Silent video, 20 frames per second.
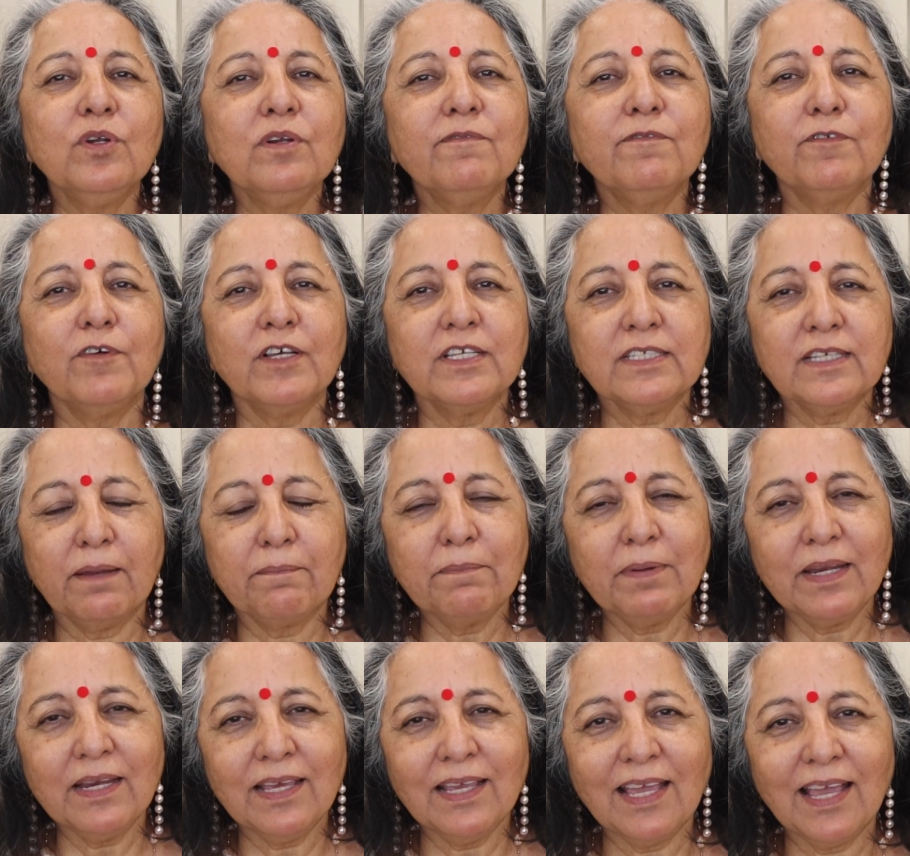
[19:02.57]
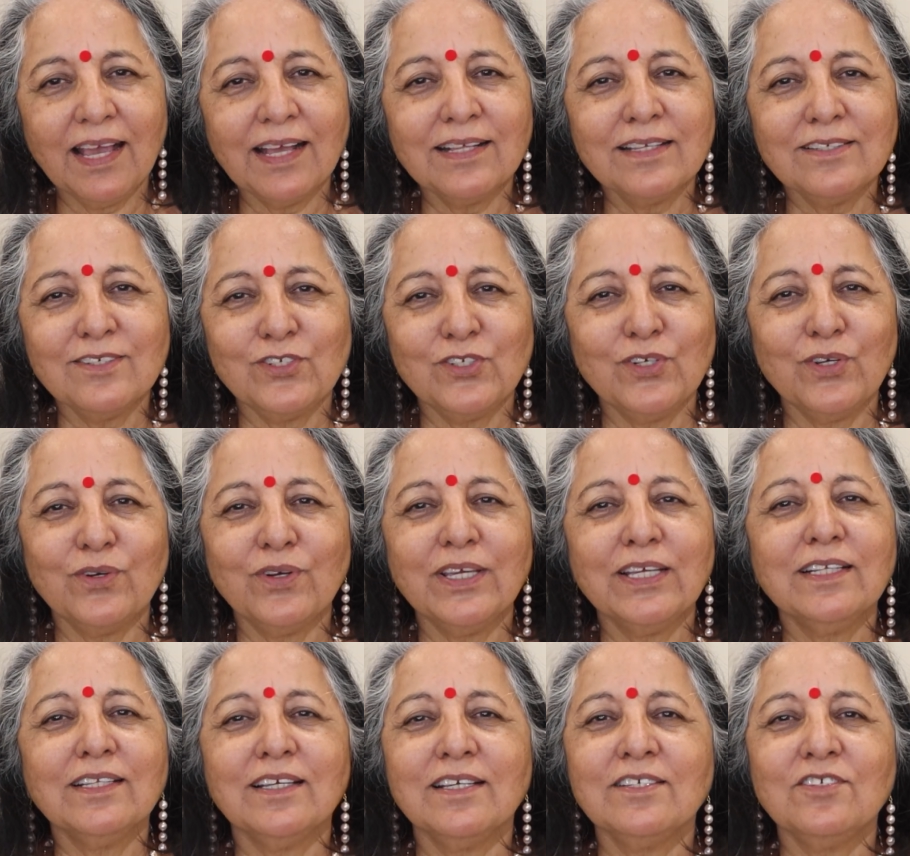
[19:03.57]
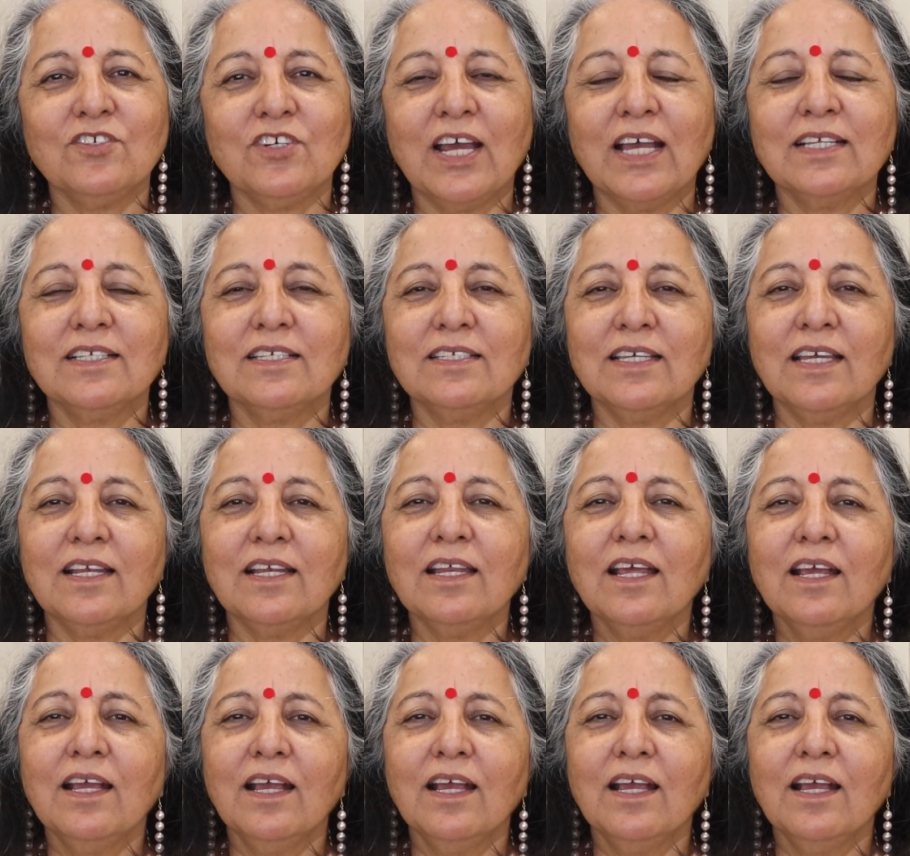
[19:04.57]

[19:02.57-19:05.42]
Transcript: good for somebody else during this transit.